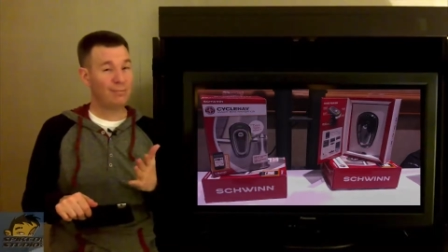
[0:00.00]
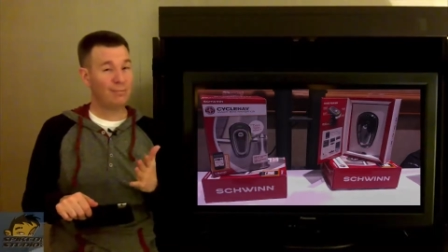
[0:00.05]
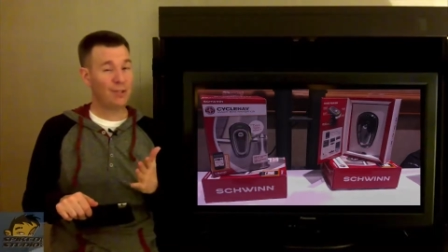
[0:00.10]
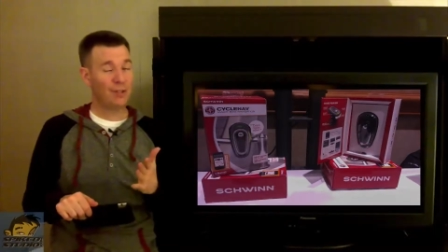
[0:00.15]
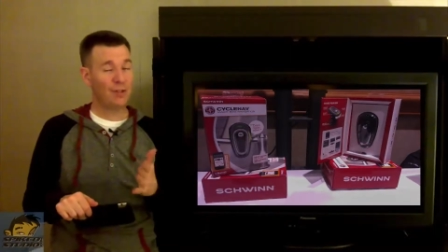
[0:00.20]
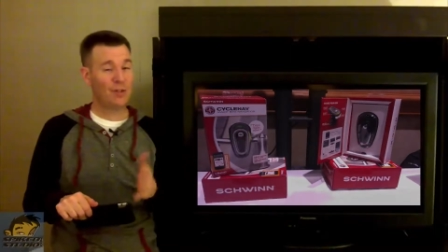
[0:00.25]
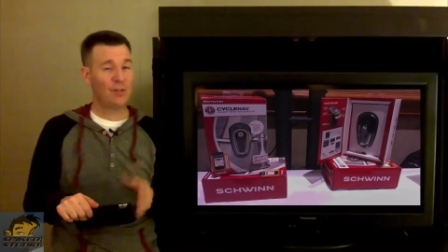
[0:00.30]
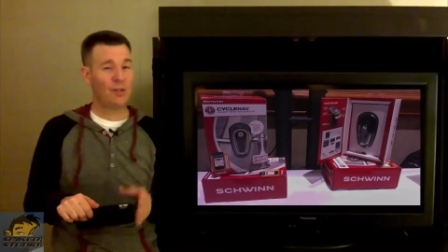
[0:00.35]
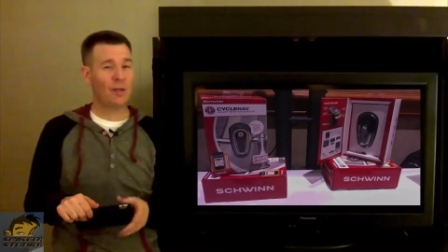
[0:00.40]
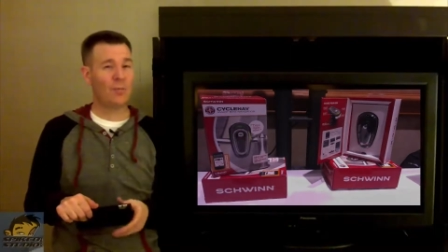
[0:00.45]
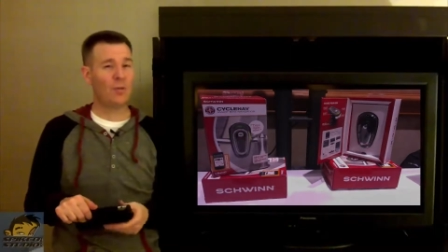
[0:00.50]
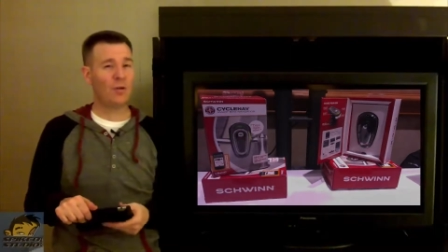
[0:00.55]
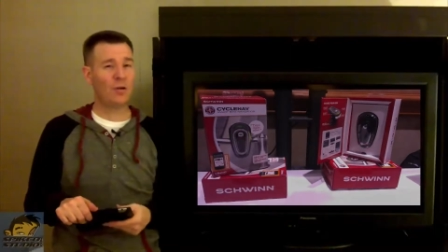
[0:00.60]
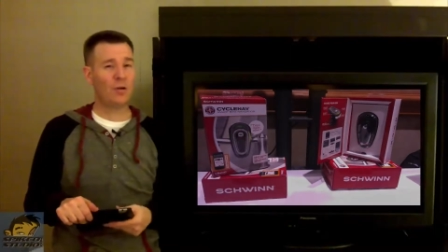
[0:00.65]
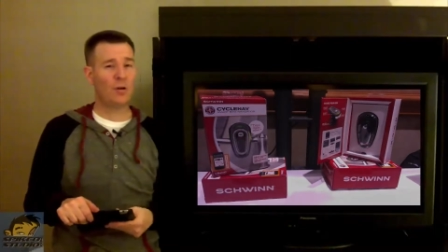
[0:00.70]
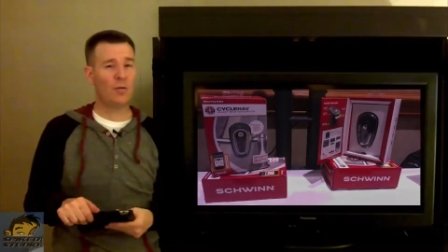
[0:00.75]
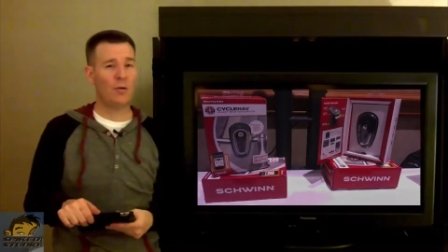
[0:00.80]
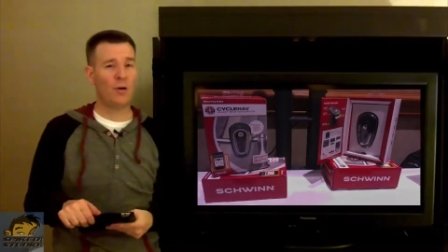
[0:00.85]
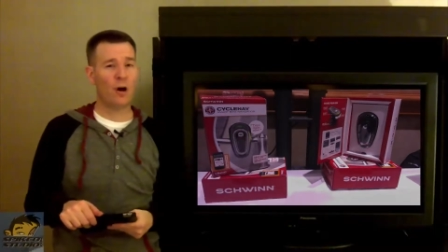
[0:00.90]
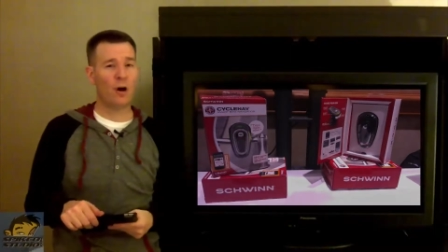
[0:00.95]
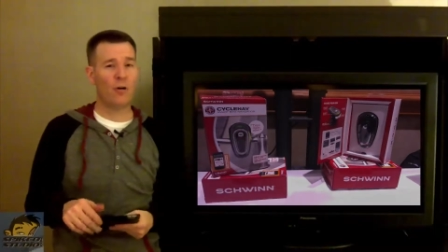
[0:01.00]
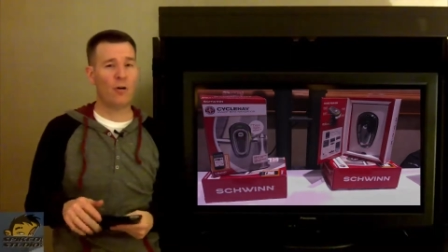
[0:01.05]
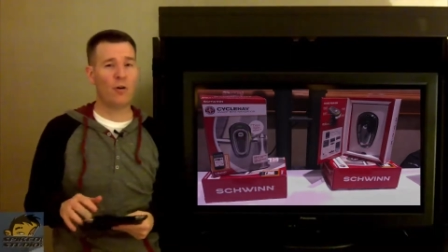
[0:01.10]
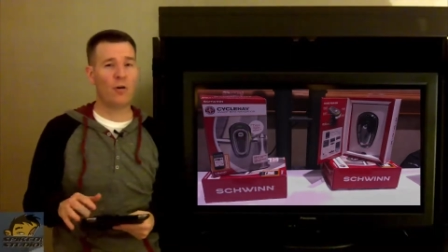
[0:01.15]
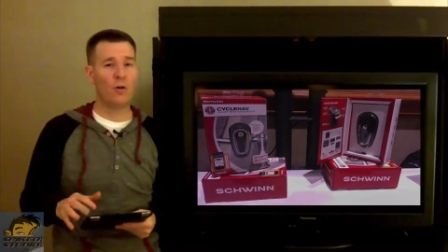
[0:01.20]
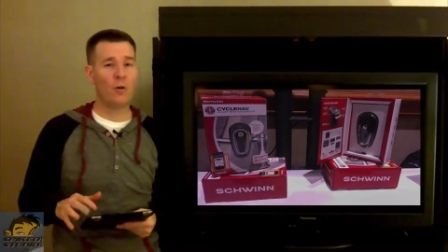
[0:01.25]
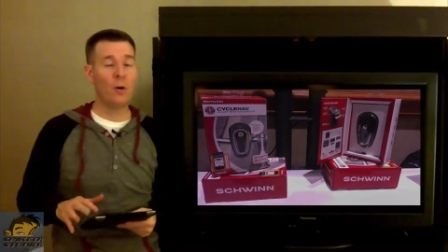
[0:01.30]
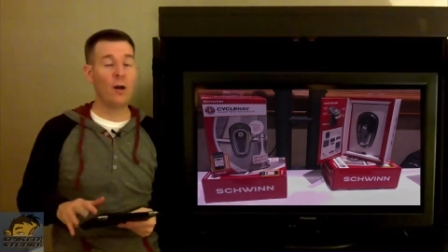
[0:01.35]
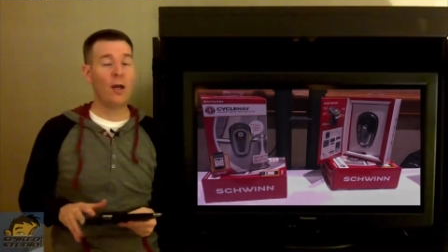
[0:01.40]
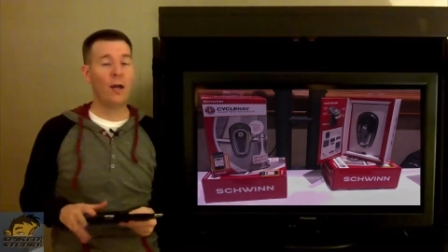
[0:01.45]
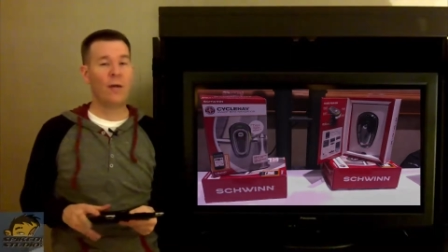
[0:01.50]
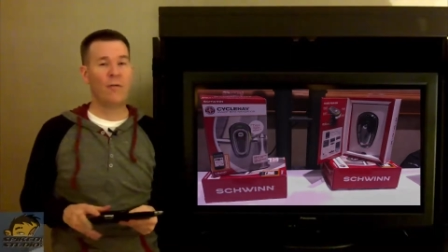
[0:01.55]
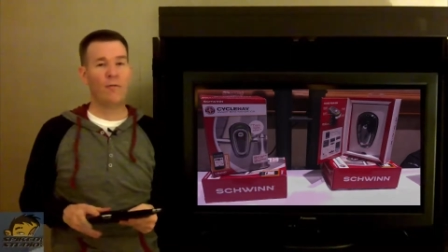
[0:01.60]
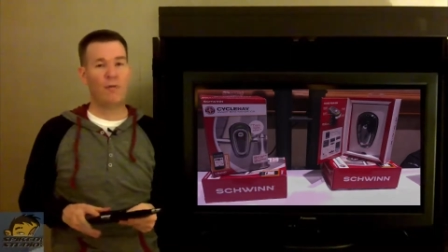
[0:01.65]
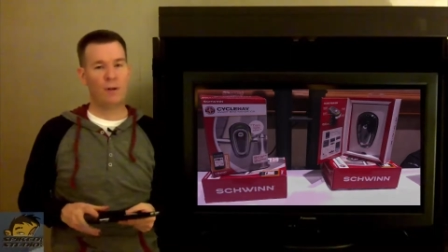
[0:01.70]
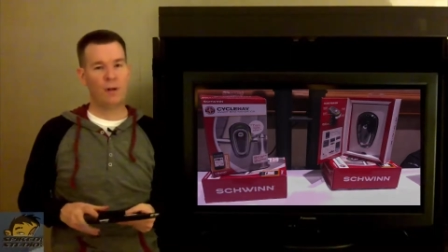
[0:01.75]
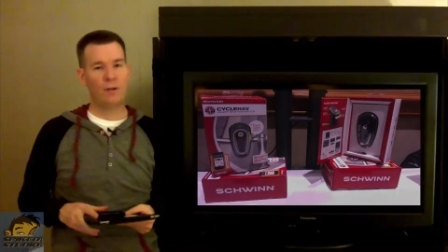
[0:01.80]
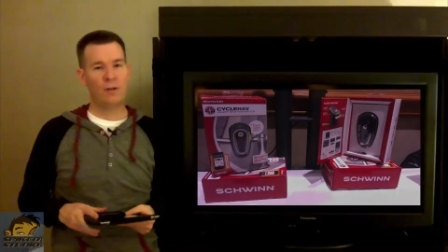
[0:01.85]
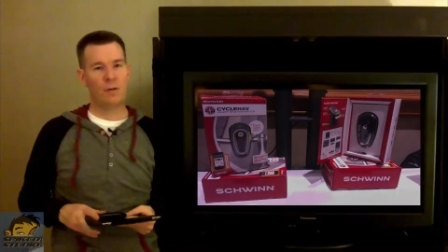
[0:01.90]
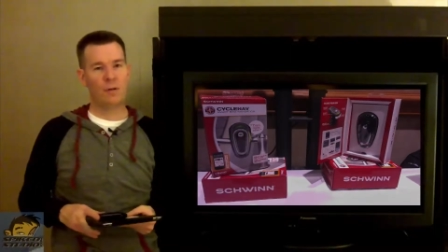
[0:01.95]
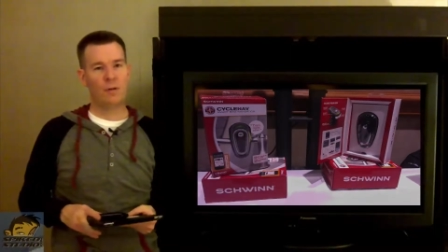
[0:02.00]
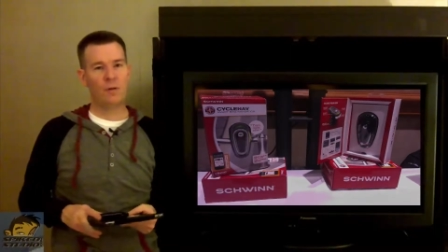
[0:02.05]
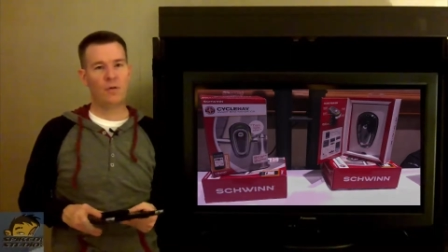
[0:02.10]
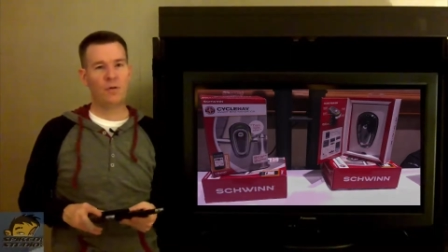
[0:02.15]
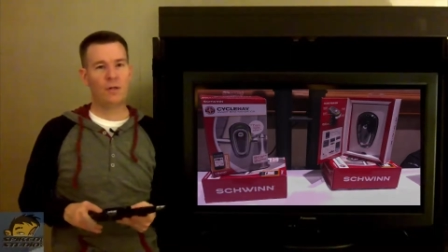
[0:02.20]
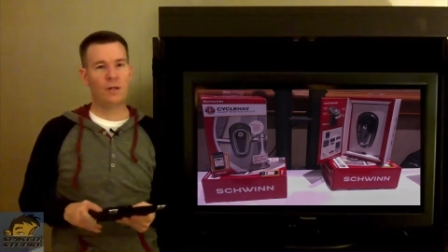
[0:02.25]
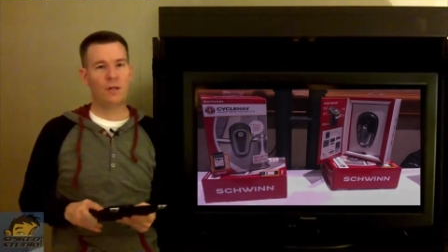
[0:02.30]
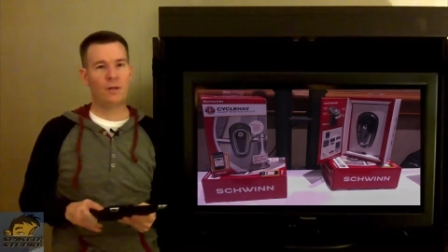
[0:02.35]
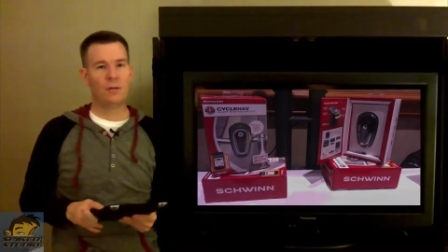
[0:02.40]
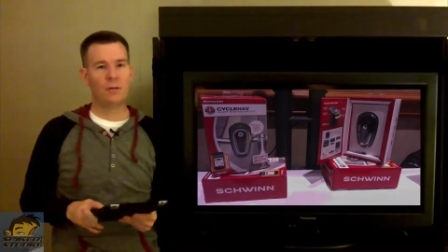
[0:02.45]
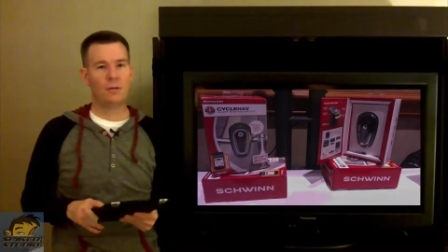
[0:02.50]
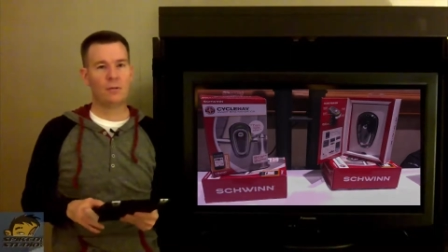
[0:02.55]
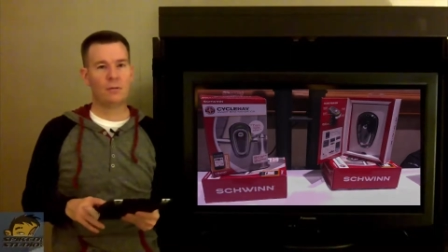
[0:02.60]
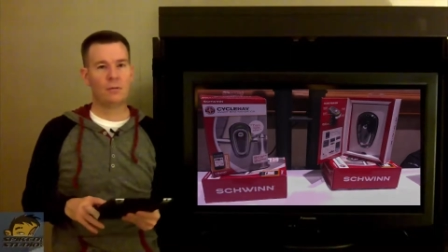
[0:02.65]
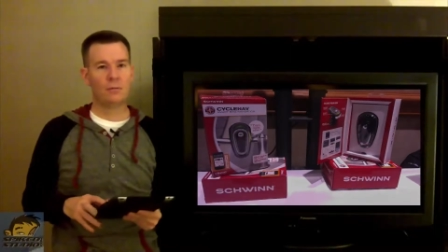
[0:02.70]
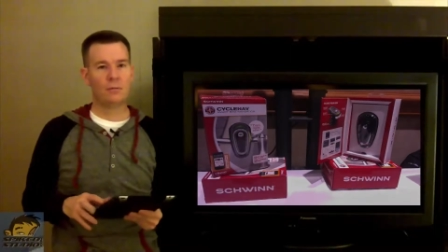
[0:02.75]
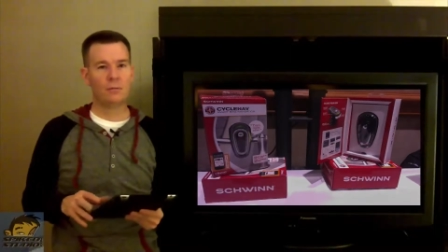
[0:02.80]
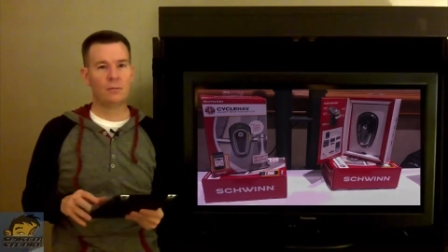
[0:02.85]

this is something new for all you fitness enthusiasts.